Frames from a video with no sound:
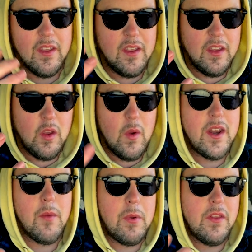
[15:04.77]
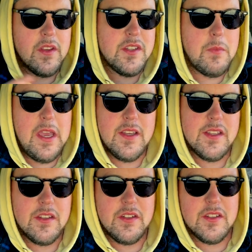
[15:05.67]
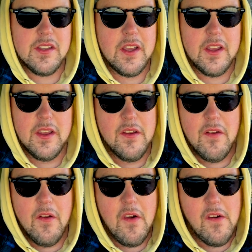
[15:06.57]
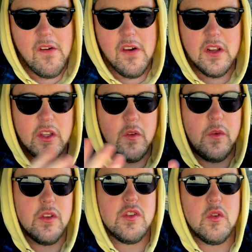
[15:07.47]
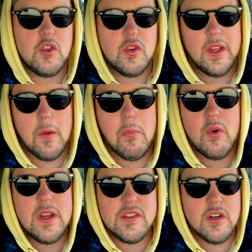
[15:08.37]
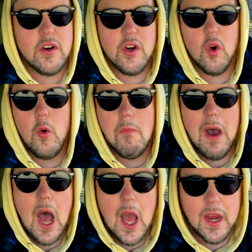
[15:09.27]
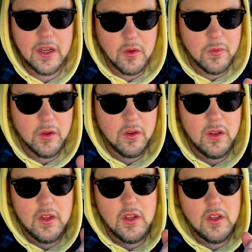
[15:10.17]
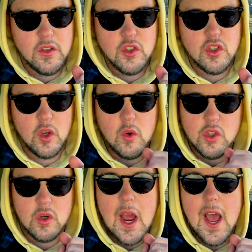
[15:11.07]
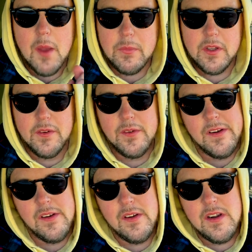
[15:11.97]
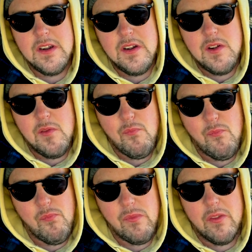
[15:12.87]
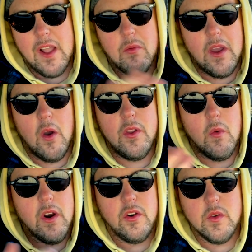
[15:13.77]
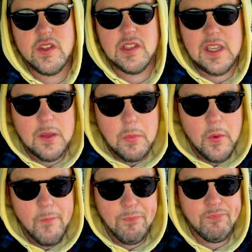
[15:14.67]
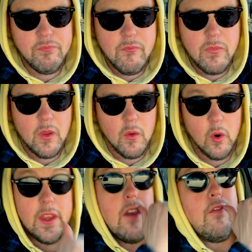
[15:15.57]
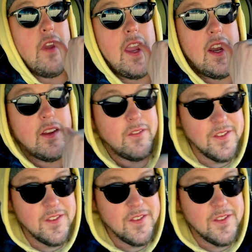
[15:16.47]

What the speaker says: you end up in this space that's just like, you feel so like a prisoner in your own mind. You feel so trapped. And that's why all you want to do is sleep or get faded.